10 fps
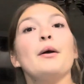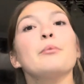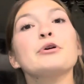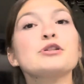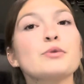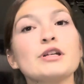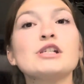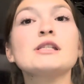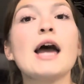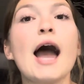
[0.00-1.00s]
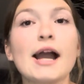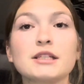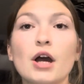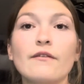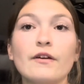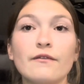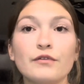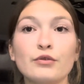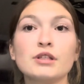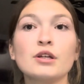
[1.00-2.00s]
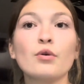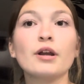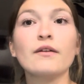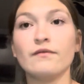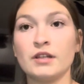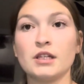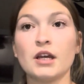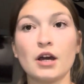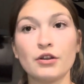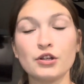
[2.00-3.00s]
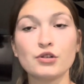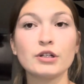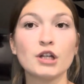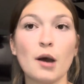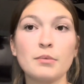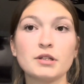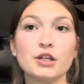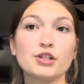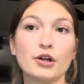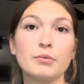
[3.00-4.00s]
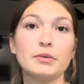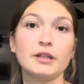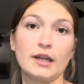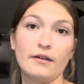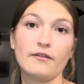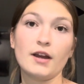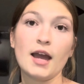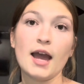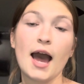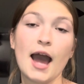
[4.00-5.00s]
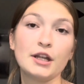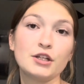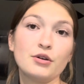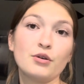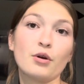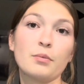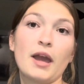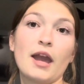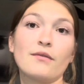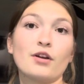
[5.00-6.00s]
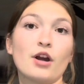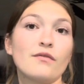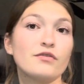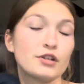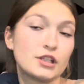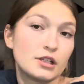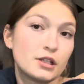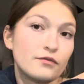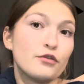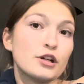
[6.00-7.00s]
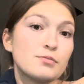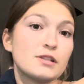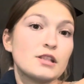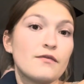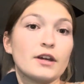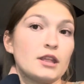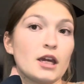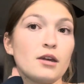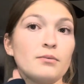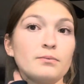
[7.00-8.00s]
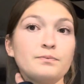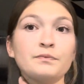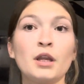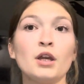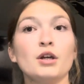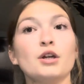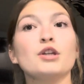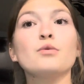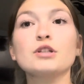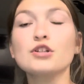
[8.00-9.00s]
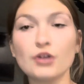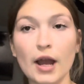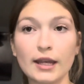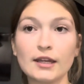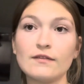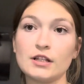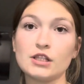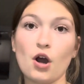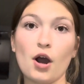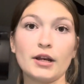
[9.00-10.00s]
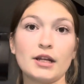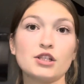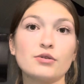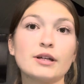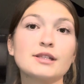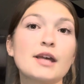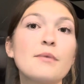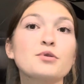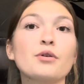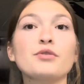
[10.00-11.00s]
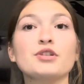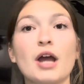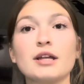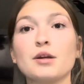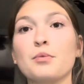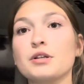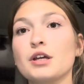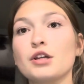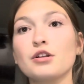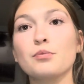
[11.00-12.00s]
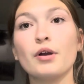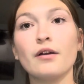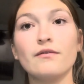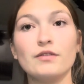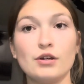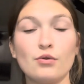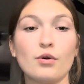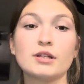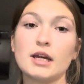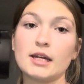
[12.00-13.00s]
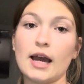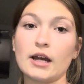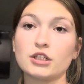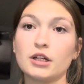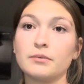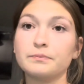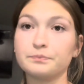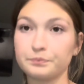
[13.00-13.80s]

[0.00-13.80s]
Persuasion is the act of influencing or convincing others to adopt a certain belief, attitude, or behavior for a specific thing. You want to try and convince the audience to accept or reject a particular point of view or take action.